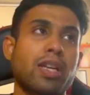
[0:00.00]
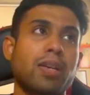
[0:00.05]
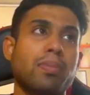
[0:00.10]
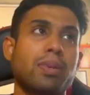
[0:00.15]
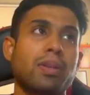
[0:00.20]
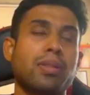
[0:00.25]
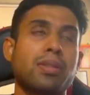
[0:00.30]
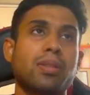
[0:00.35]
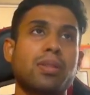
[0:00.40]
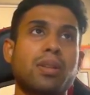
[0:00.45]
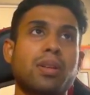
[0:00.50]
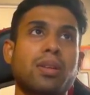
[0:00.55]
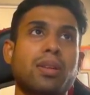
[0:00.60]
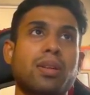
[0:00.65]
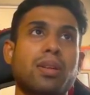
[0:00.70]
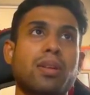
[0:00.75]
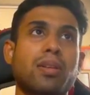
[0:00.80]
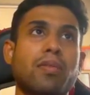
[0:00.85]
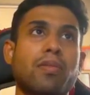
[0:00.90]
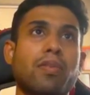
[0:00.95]
basis are
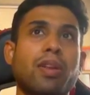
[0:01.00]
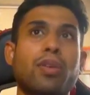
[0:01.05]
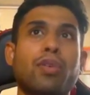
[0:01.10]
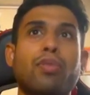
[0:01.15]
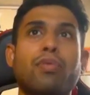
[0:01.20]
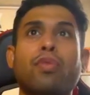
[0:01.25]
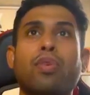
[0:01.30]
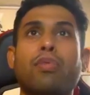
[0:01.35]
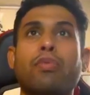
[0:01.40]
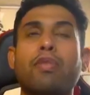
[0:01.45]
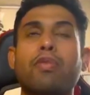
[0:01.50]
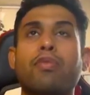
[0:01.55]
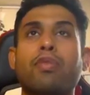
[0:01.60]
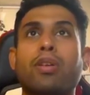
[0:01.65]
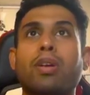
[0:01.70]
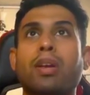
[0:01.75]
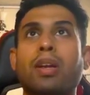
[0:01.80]
that we know what we want.